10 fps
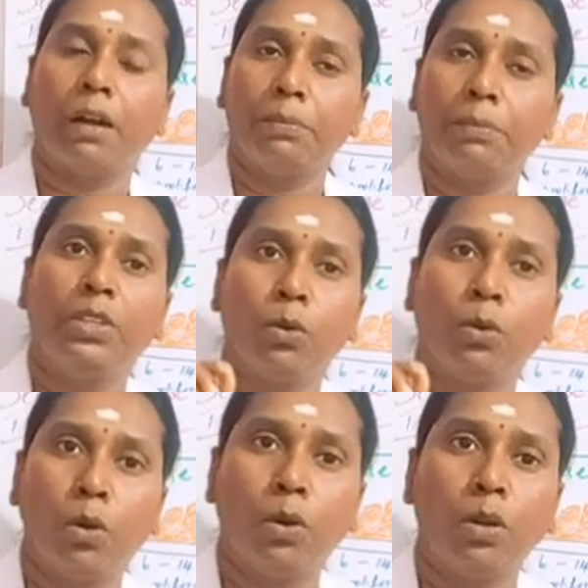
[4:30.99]
up the
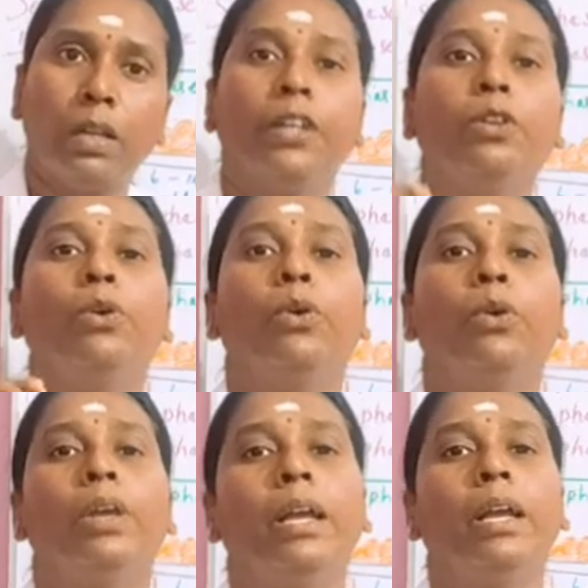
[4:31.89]
role in
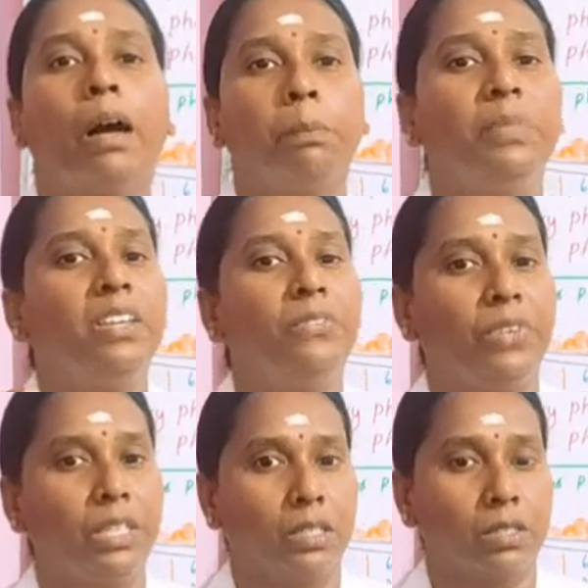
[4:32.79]
growing up the
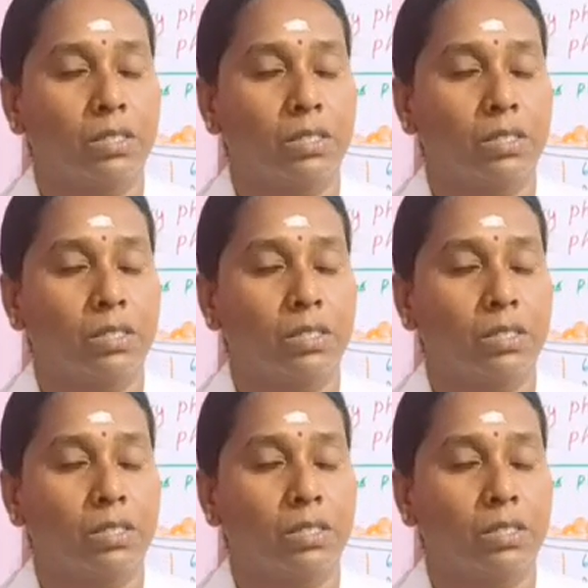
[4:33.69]
fetus.